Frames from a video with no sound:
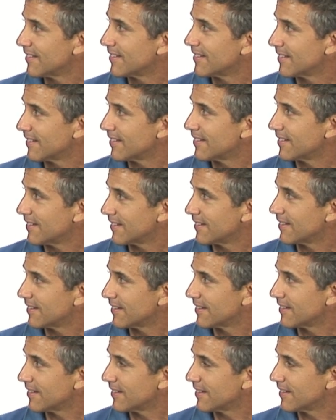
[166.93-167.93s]

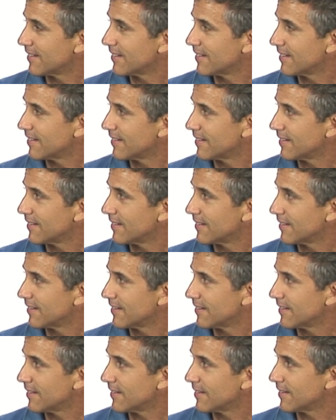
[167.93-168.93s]

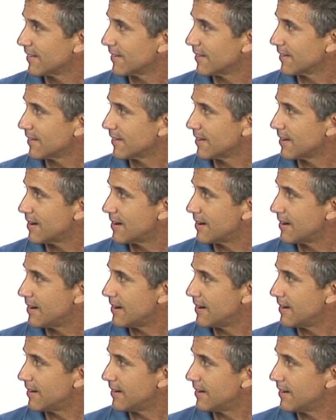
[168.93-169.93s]

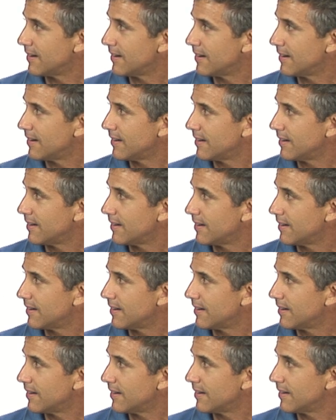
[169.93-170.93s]

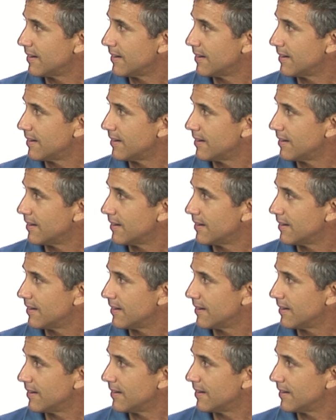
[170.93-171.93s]

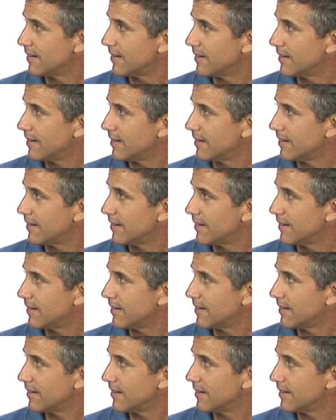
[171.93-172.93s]

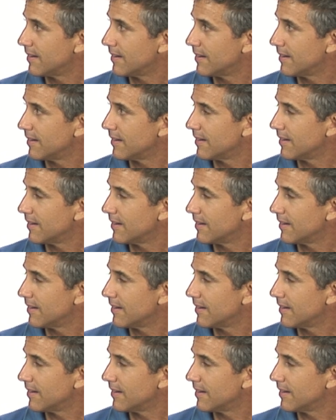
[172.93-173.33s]
The person shown says nothing.